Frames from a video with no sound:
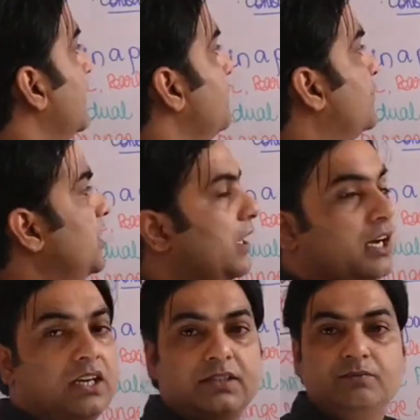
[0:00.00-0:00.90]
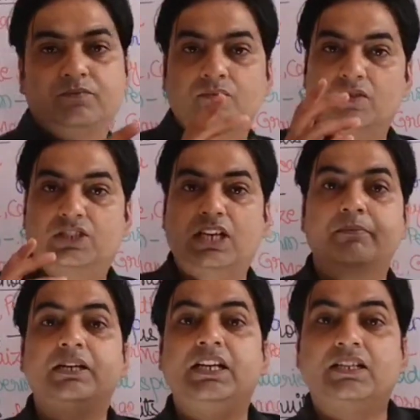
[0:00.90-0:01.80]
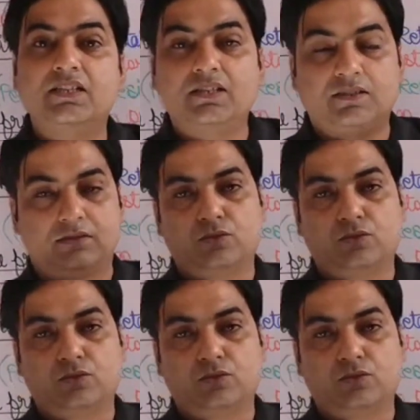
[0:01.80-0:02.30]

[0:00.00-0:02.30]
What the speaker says: the germinator,